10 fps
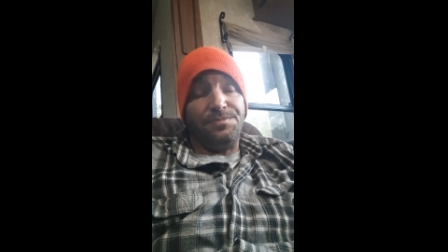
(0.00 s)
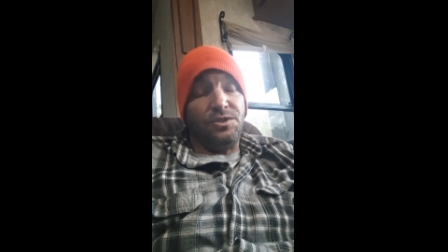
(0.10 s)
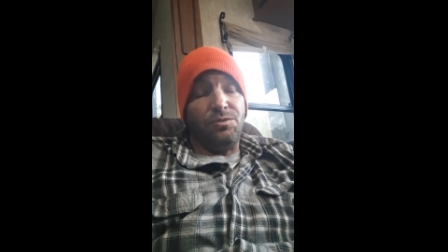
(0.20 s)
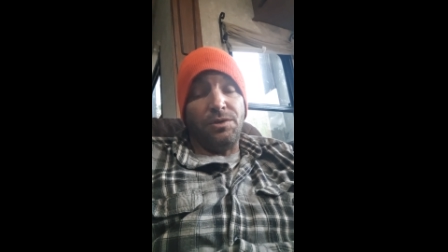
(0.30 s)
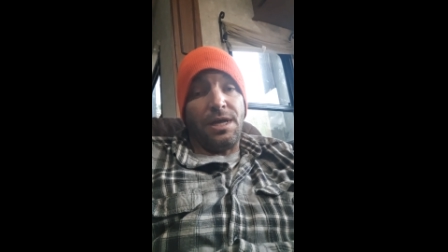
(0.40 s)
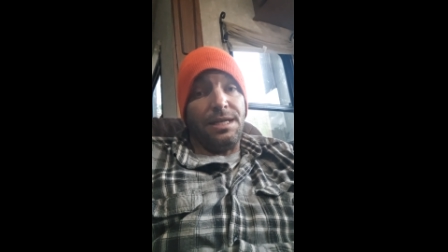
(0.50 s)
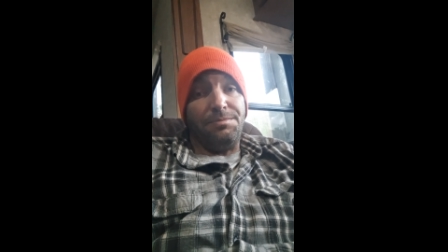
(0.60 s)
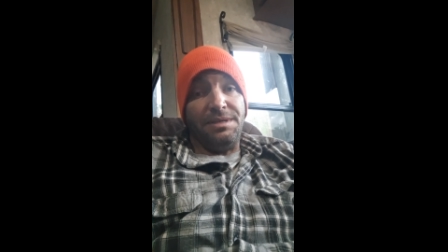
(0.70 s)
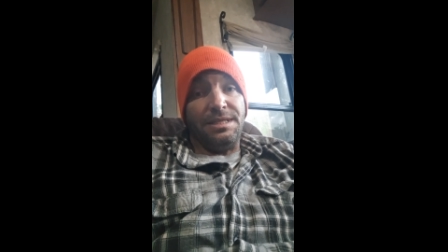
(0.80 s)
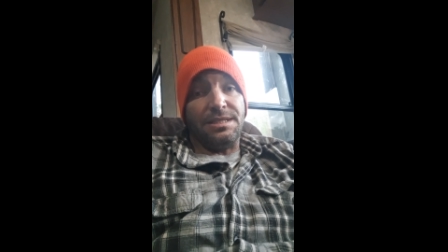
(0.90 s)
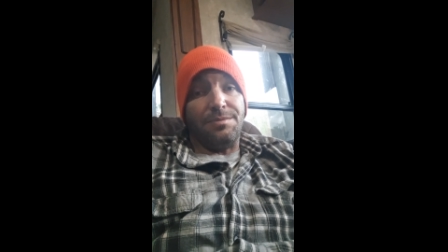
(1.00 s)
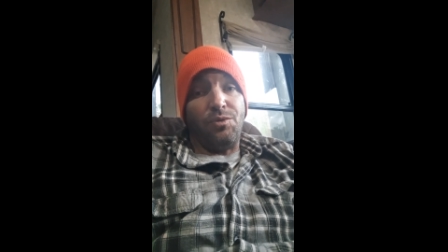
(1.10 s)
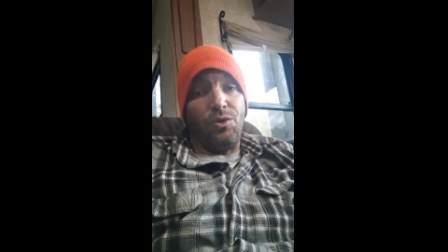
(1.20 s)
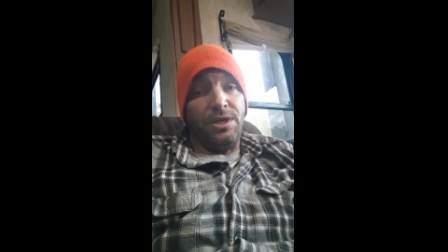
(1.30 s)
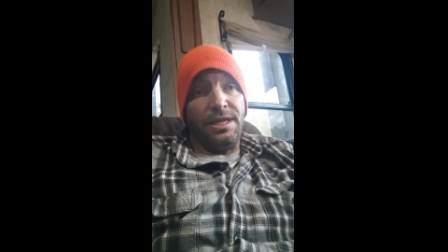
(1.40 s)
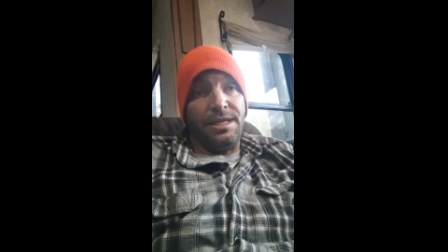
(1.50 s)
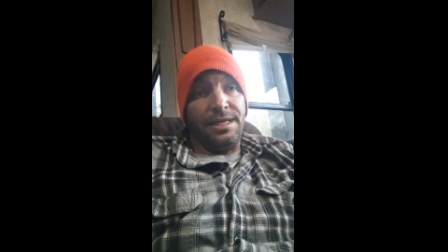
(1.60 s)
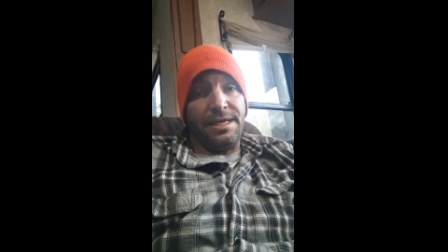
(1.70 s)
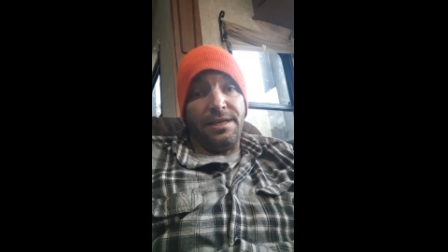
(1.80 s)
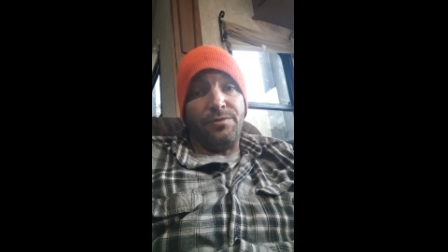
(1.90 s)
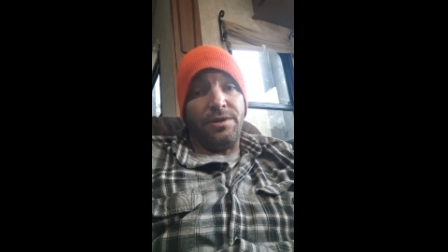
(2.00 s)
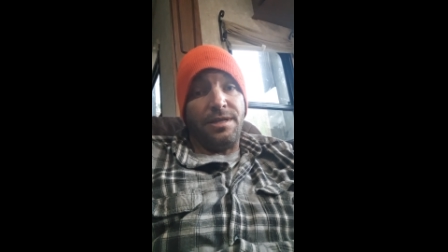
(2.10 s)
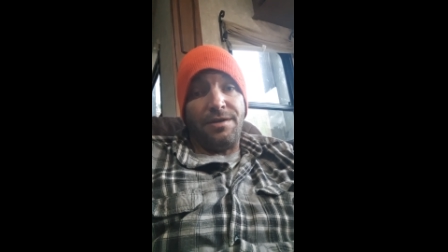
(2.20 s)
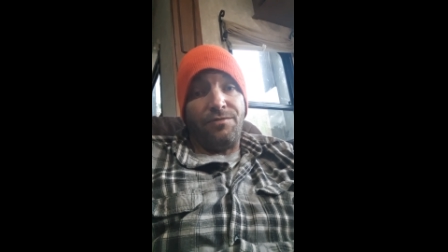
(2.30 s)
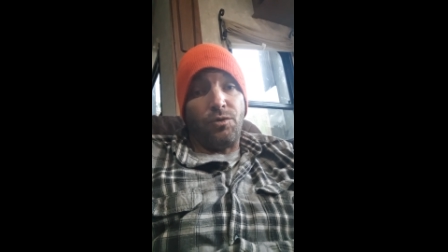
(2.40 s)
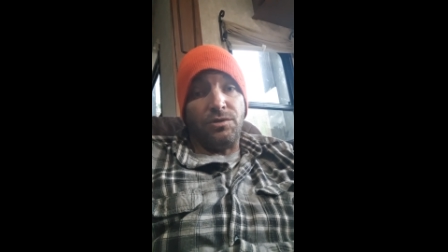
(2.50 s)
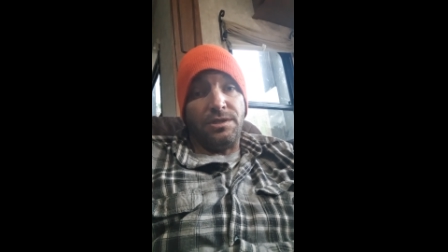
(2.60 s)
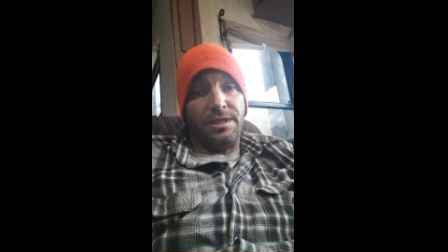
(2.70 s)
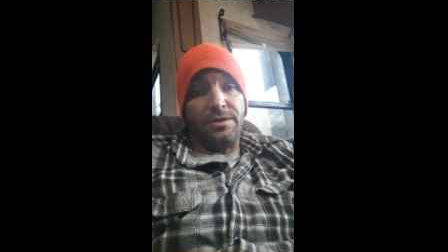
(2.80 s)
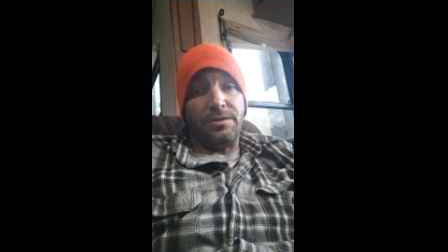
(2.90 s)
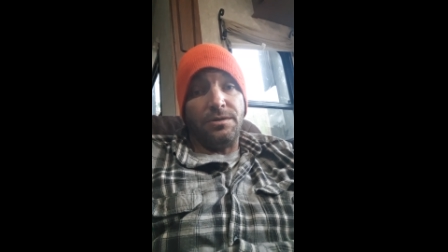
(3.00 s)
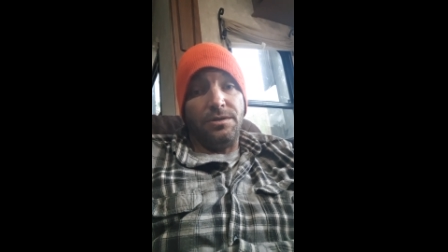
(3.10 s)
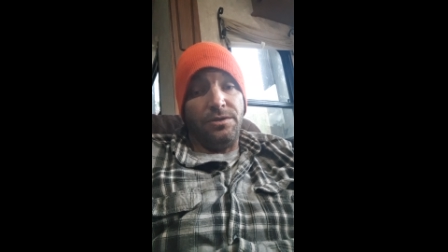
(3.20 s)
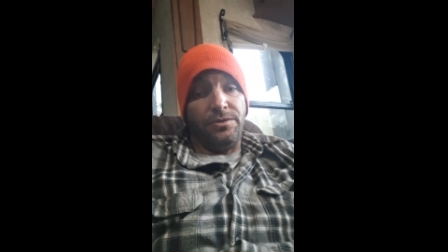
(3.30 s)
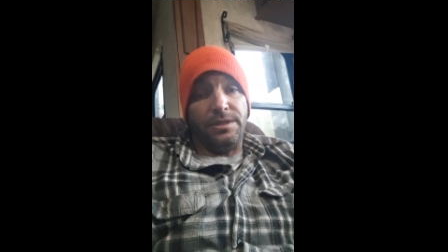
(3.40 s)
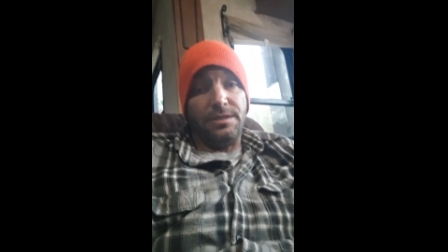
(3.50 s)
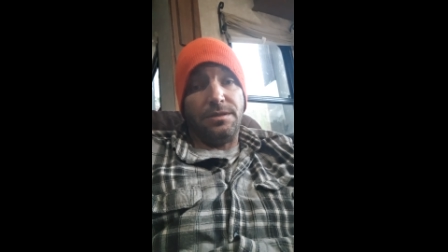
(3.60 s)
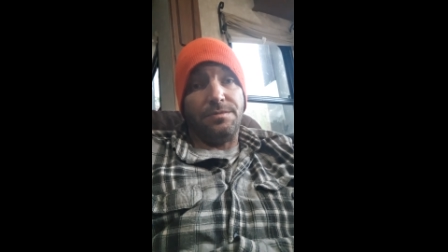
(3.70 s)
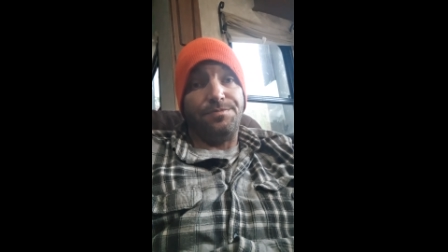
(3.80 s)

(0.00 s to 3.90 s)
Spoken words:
you will not be disappointed in getting rid of that forced air unit.